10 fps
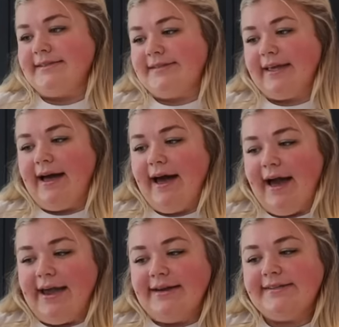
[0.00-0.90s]
is the
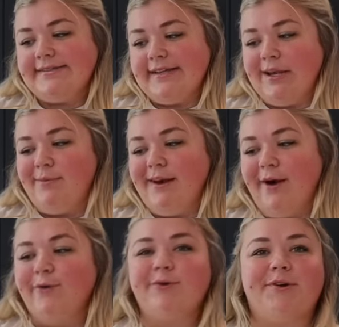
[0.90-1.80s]
Kind cinnamon
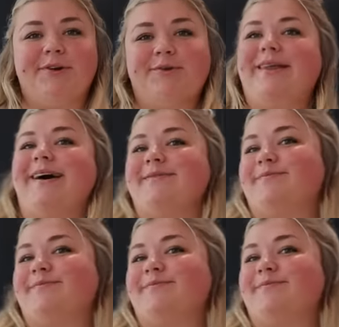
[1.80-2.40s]
oat granola.